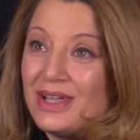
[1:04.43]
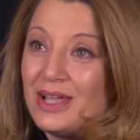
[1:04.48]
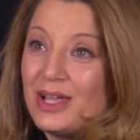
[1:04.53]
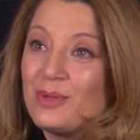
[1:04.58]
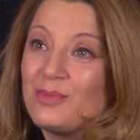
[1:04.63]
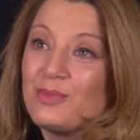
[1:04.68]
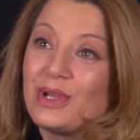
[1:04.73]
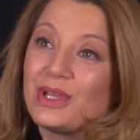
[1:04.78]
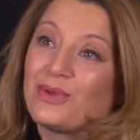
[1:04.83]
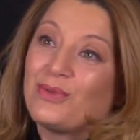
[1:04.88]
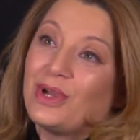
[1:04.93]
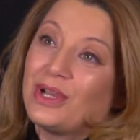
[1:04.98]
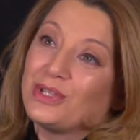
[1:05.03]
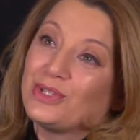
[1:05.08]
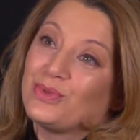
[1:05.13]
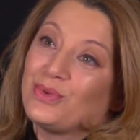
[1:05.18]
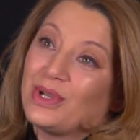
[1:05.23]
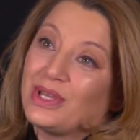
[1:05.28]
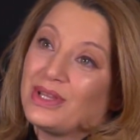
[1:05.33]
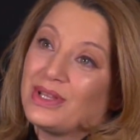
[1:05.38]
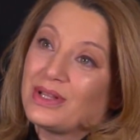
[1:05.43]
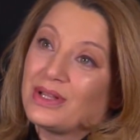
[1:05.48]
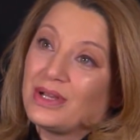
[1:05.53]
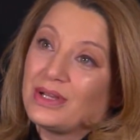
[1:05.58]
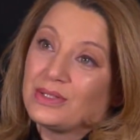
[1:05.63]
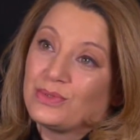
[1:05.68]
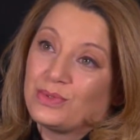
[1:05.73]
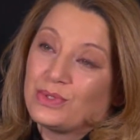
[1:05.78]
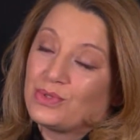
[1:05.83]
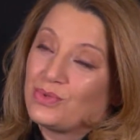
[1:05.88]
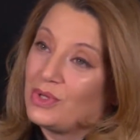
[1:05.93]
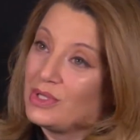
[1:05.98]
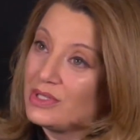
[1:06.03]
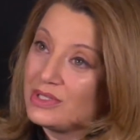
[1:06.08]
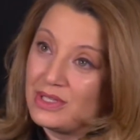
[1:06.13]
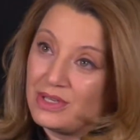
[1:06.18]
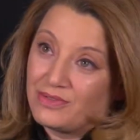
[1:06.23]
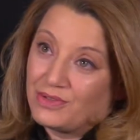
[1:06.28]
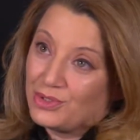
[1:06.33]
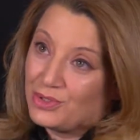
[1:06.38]
And my graduating class was
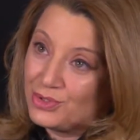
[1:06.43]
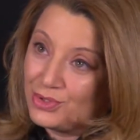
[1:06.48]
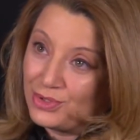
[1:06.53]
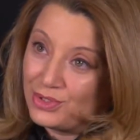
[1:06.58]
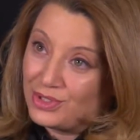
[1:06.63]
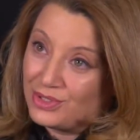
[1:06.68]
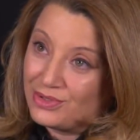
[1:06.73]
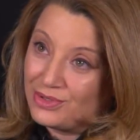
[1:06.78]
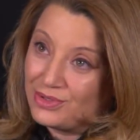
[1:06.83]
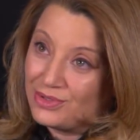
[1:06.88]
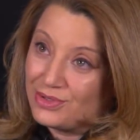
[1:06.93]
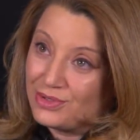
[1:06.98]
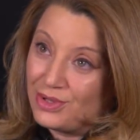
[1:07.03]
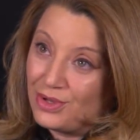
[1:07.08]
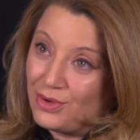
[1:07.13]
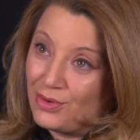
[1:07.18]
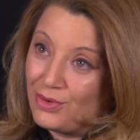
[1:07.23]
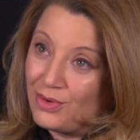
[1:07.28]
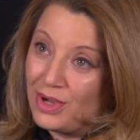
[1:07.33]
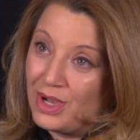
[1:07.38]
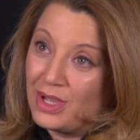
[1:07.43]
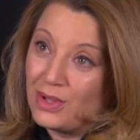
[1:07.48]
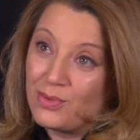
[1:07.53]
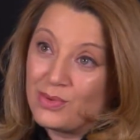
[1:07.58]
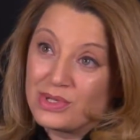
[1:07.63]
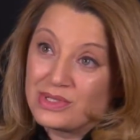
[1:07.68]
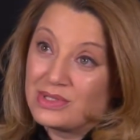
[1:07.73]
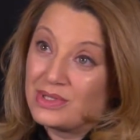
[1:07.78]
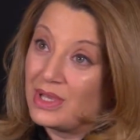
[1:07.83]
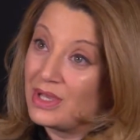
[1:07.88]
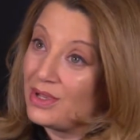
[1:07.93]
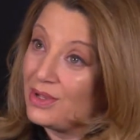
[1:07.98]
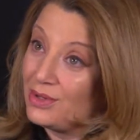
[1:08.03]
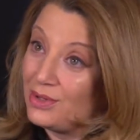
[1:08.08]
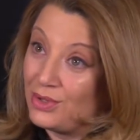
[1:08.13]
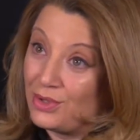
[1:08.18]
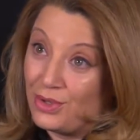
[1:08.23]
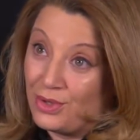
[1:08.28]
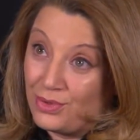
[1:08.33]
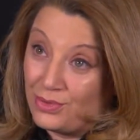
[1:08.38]
27 students, so I was not
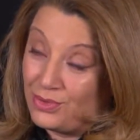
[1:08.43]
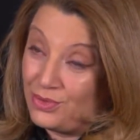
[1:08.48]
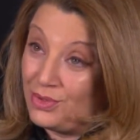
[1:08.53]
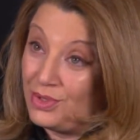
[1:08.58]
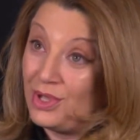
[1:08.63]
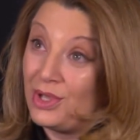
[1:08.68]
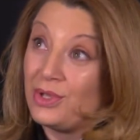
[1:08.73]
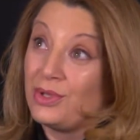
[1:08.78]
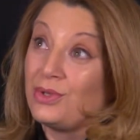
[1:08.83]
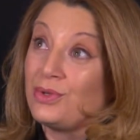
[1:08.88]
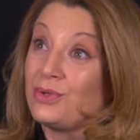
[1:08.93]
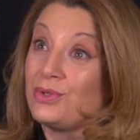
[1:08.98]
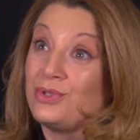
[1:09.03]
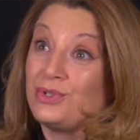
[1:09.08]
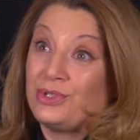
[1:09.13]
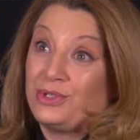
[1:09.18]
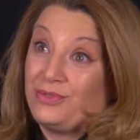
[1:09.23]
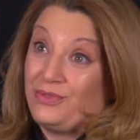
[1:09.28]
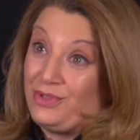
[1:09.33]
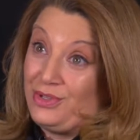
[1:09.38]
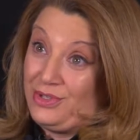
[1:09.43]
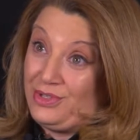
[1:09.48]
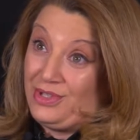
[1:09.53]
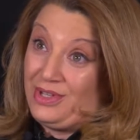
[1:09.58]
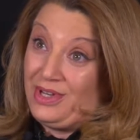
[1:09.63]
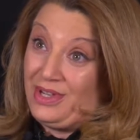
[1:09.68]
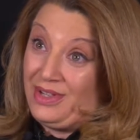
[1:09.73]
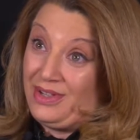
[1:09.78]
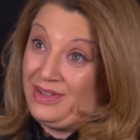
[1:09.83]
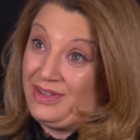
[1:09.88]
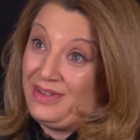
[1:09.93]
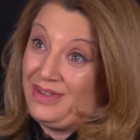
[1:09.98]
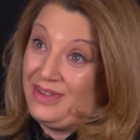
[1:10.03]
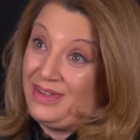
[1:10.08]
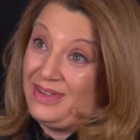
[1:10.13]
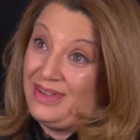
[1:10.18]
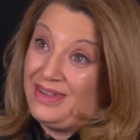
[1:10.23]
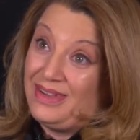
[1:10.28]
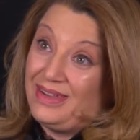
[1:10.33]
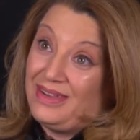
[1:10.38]
gonna go to a huge university.
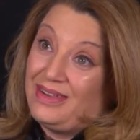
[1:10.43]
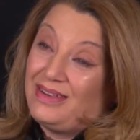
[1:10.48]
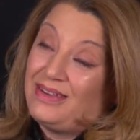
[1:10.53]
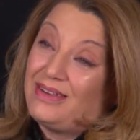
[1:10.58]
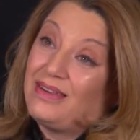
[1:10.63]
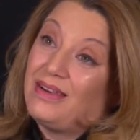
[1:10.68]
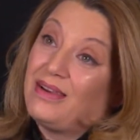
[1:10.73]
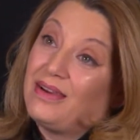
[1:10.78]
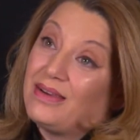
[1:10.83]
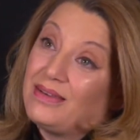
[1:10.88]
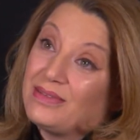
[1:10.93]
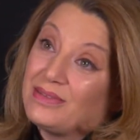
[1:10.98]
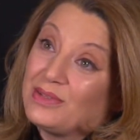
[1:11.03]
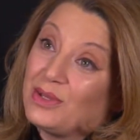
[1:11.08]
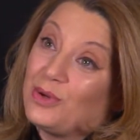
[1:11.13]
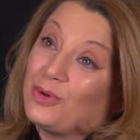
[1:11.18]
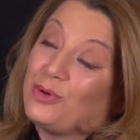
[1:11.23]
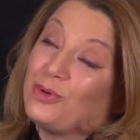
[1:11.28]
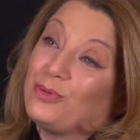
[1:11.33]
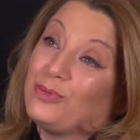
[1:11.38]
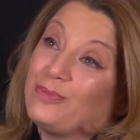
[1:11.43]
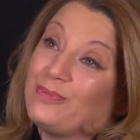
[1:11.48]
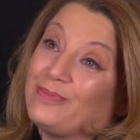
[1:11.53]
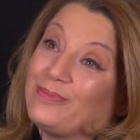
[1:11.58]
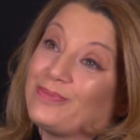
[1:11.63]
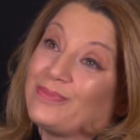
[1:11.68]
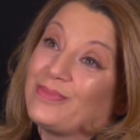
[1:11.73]
Yeah, so